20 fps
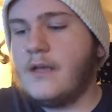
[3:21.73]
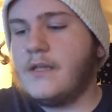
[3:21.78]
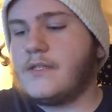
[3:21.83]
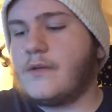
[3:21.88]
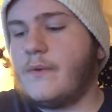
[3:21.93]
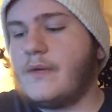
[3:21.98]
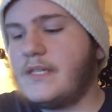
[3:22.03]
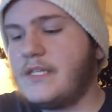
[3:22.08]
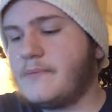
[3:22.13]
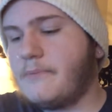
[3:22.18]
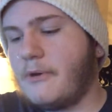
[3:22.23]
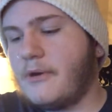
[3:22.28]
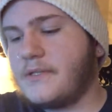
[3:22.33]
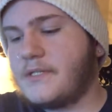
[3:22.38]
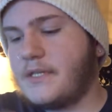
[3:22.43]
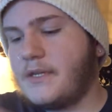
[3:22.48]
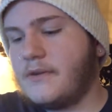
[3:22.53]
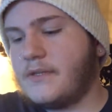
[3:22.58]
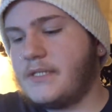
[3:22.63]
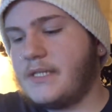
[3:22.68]
So with this
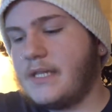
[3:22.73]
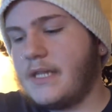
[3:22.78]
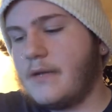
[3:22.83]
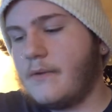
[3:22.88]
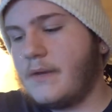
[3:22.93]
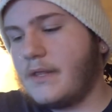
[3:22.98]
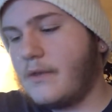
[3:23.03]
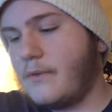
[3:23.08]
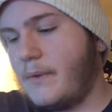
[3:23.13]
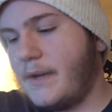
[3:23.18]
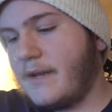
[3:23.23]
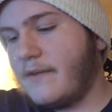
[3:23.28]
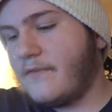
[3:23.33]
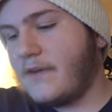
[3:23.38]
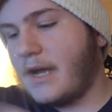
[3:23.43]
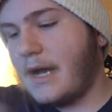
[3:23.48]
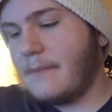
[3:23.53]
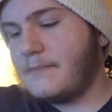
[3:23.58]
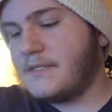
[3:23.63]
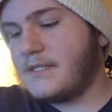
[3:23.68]
person you're dealing with, Queen of
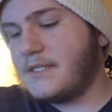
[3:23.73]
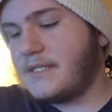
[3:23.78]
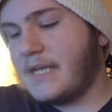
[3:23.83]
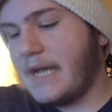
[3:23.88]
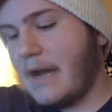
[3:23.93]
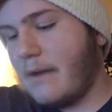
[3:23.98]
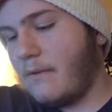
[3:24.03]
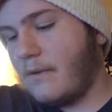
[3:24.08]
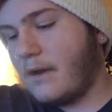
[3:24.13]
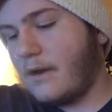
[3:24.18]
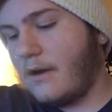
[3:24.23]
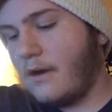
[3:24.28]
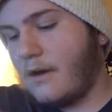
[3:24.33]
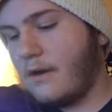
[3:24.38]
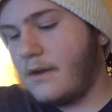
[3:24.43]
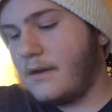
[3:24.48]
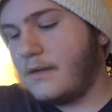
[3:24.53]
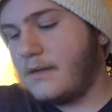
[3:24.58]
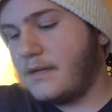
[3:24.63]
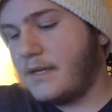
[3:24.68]
Cups, the Tower
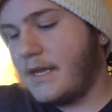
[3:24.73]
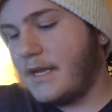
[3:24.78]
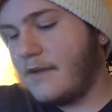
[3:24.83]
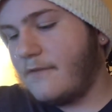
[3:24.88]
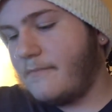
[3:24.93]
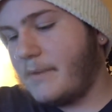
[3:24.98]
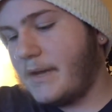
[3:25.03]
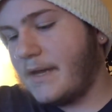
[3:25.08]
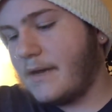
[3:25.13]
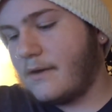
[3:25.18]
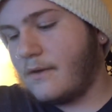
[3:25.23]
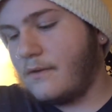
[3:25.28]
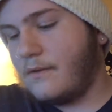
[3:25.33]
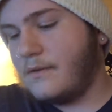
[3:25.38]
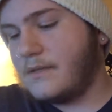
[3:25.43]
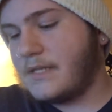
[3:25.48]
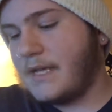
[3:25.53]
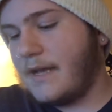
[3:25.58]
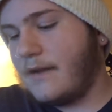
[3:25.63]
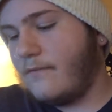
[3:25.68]
card, King of
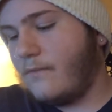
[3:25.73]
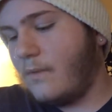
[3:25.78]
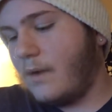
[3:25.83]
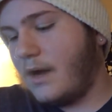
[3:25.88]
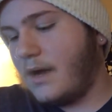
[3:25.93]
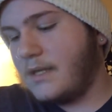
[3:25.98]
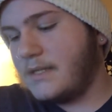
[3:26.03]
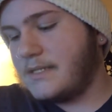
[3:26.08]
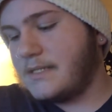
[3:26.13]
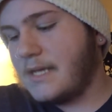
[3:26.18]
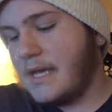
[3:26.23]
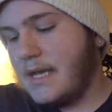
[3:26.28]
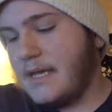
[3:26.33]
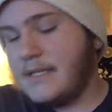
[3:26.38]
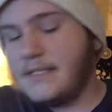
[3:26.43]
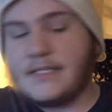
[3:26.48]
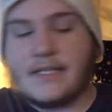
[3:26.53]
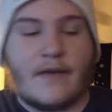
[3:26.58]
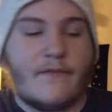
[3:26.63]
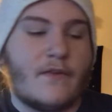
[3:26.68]
Pentacles, Eight of Wands,
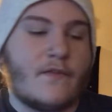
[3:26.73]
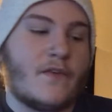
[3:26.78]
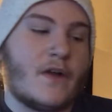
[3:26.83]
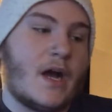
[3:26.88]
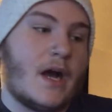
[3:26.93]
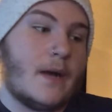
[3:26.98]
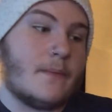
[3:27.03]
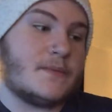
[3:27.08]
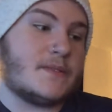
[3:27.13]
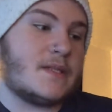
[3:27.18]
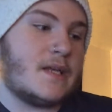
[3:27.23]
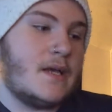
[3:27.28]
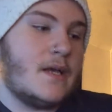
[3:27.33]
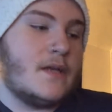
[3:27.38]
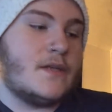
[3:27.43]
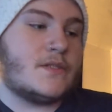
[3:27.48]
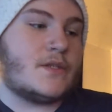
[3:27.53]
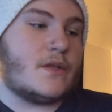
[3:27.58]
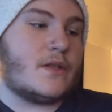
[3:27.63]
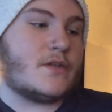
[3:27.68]
Seven of Cups.
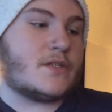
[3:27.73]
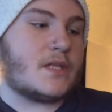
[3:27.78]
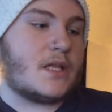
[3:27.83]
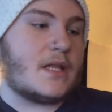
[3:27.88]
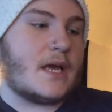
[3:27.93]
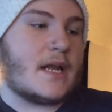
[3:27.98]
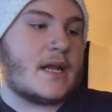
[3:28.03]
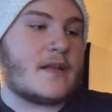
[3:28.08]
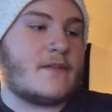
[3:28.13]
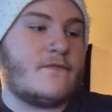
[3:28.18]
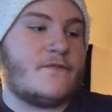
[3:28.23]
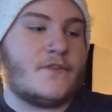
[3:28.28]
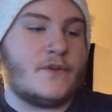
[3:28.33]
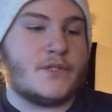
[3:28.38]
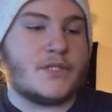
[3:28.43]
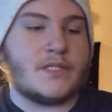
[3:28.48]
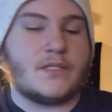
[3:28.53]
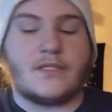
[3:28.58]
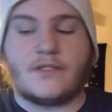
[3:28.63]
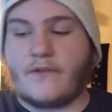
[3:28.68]
So there's a lot of
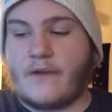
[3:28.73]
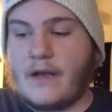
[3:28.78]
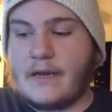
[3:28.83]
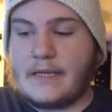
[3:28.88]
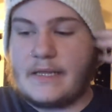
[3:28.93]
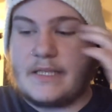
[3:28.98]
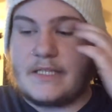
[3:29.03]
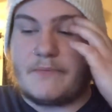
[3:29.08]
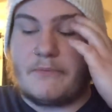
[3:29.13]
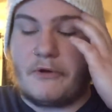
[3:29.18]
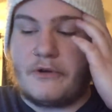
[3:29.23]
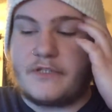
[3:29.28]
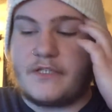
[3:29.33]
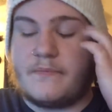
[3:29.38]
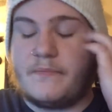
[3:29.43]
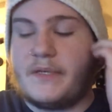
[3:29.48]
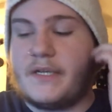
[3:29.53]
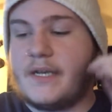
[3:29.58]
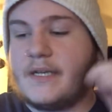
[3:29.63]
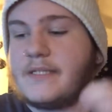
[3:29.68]
confusion surrounding this
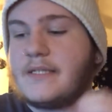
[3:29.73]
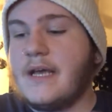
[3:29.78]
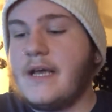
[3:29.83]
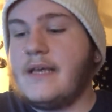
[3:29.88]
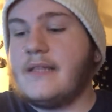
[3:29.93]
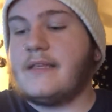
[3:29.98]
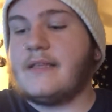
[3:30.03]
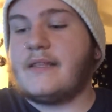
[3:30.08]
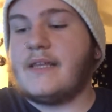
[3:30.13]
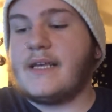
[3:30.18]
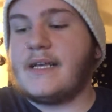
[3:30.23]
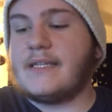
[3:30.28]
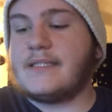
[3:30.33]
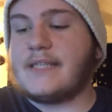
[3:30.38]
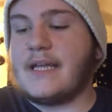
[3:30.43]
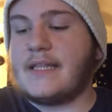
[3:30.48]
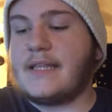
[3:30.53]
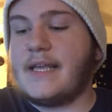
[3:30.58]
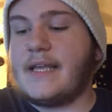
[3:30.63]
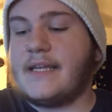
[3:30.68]
person because the thing is
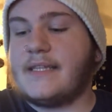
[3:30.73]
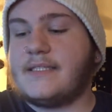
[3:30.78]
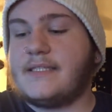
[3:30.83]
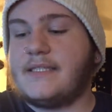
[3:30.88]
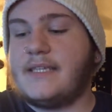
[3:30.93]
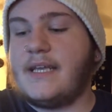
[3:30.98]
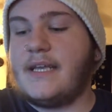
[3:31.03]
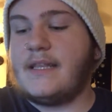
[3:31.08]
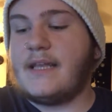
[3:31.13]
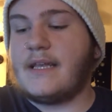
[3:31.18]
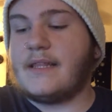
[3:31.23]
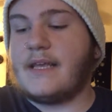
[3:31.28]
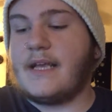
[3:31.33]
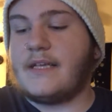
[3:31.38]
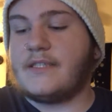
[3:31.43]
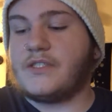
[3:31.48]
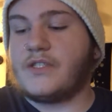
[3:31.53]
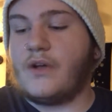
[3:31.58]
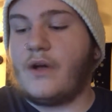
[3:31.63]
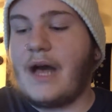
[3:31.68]
that they could see that
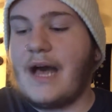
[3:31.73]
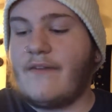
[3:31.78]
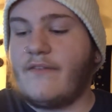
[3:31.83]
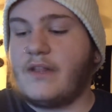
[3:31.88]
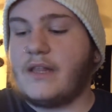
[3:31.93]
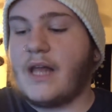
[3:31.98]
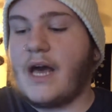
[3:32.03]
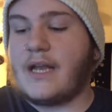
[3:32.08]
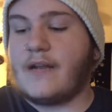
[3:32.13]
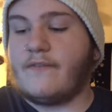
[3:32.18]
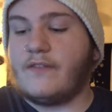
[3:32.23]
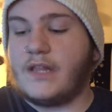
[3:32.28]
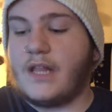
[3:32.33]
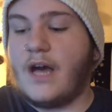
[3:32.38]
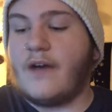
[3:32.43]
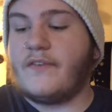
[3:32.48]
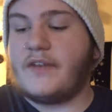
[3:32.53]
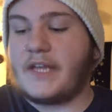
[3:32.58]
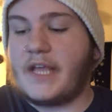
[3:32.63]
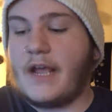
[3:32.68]
they still have a lot of
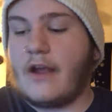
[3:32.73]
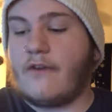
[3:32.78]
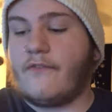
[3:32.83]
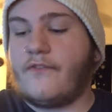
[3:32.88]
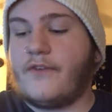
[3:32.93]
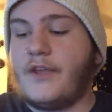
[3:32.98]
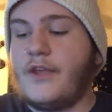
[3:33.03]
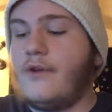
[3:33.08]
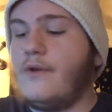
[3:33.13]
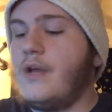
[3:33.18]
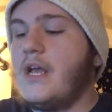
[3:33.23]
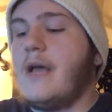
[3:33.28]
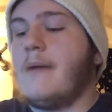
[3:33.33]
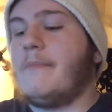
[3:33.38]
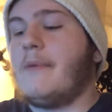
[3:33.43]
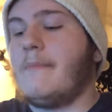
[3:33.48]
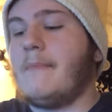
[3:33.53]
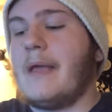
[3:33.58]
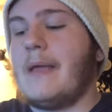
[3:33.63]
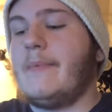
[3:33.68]
love and care for you,
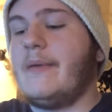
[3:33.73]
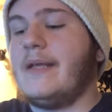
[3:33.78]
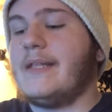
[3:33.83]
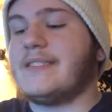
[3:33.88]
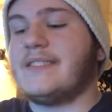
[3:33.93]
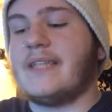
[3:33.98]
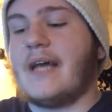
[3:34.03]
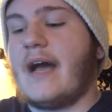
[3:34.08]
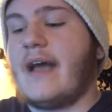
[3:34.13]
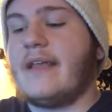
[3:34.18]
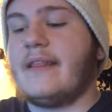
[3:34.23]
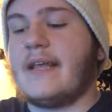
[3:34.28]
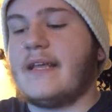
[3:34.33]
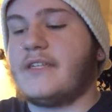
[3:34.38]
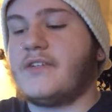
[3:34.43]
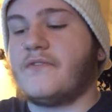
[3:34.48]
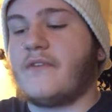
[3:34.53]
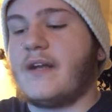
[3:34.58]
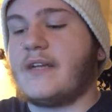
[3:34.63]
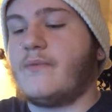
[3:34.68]
but maybe it's not in
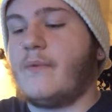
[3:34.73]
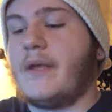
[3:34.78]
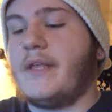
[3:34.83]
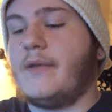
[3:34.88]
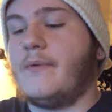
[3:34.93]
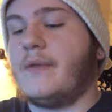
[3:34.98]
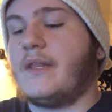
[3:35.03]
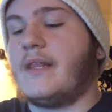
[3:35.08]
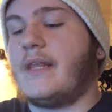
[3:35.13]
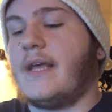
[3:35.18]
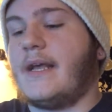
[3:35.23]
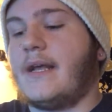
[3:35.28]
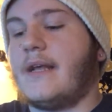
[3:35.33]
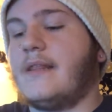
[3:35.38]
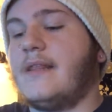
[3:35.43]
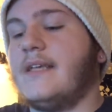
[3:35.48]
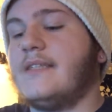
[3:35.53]
that direct way you would think.